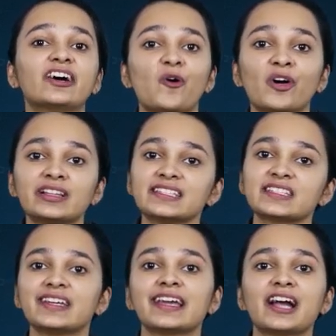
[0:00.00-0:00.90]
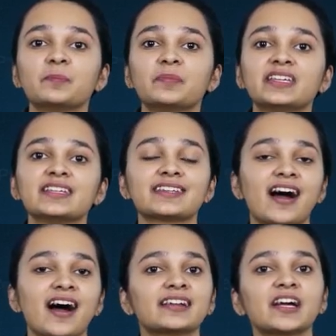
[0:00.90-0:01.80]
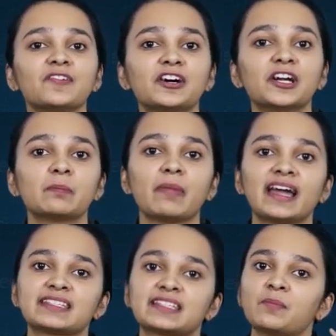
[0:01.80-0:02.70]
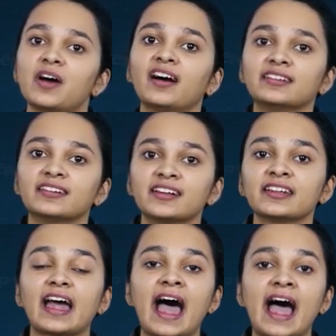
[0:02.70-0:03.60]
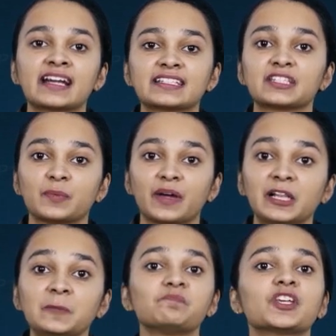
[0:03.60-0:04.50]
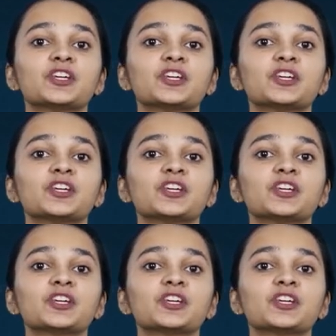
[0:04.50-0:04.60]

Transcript: All these three companies are governed by some other acts as well.